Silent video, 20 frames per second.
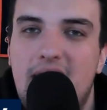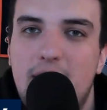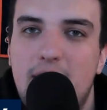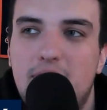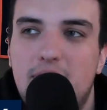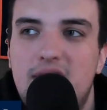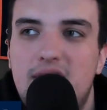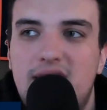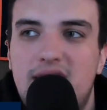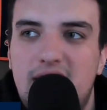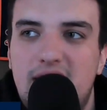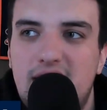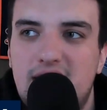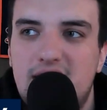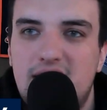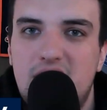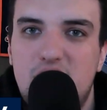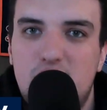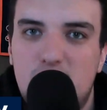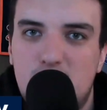And I think that
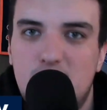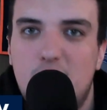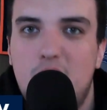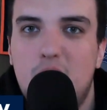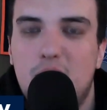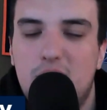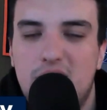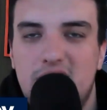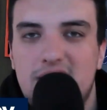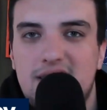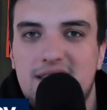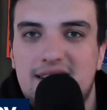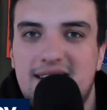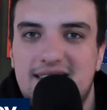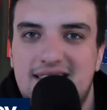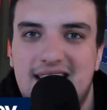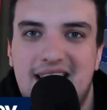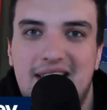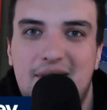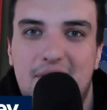it's the sole reason
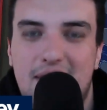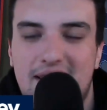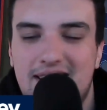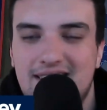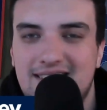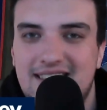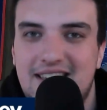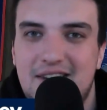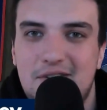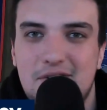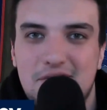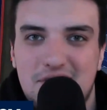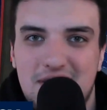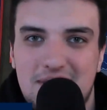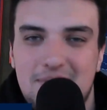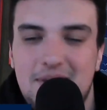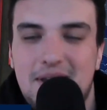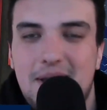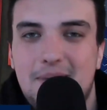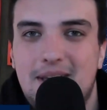that Tyler Alexander is
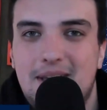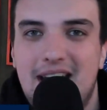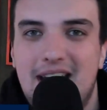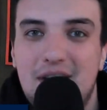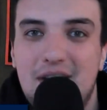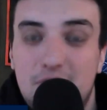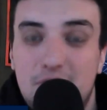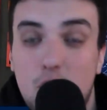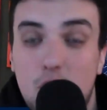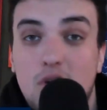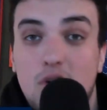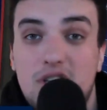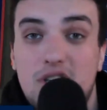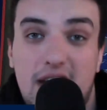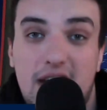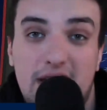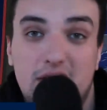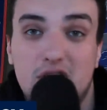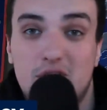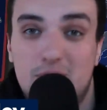going to be coming out of your
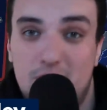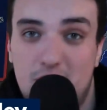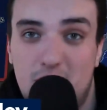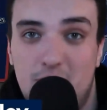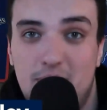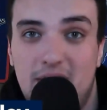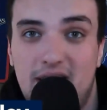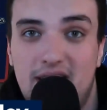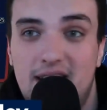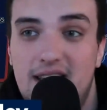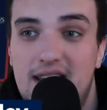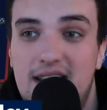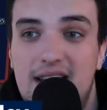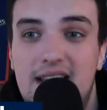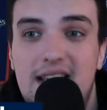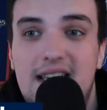Tigers bullpen